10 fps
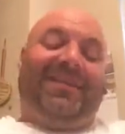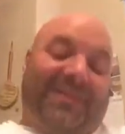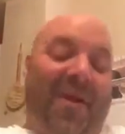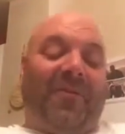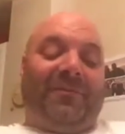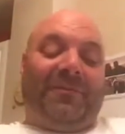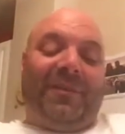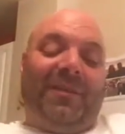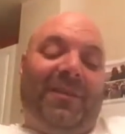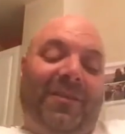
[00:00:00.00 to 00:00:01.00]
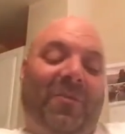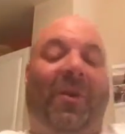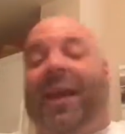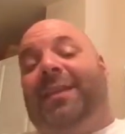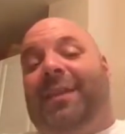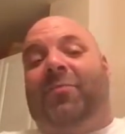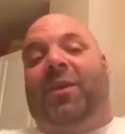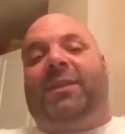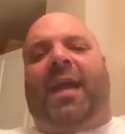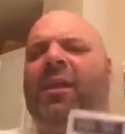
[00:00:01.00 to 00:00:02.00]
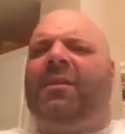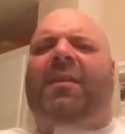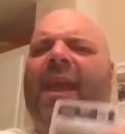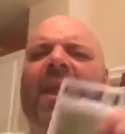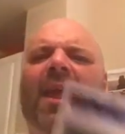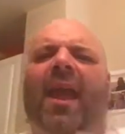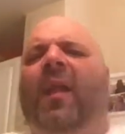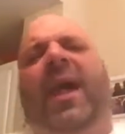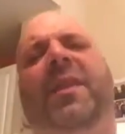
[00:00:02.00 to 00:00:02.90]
So, what I did was I looked at the hell